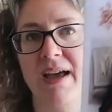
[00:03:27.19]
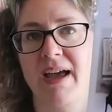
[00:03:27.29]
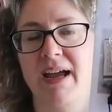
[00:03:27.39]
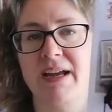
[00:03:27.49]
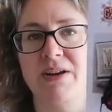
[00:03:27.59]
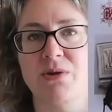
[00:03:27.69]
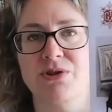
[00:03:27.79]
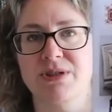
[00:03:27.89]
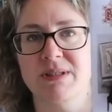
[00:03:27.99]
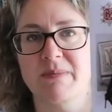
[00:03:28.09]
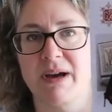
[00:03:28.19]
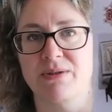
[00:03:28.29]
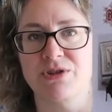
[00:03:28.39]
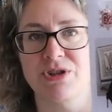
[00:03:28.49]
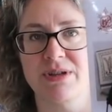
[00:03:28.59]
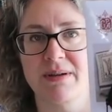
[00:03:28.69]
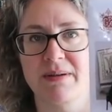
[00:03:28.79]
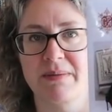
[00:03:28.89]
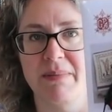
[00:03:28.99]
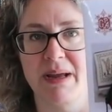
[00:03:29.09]
a notions pouch
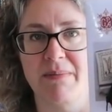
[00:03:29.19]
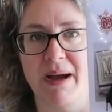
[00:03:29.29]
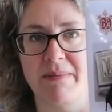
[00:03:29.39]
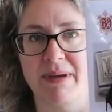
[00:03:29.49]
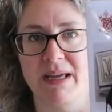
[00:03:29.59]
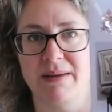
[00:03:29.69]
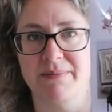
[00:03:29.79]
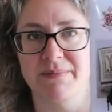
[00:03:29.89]
made by me.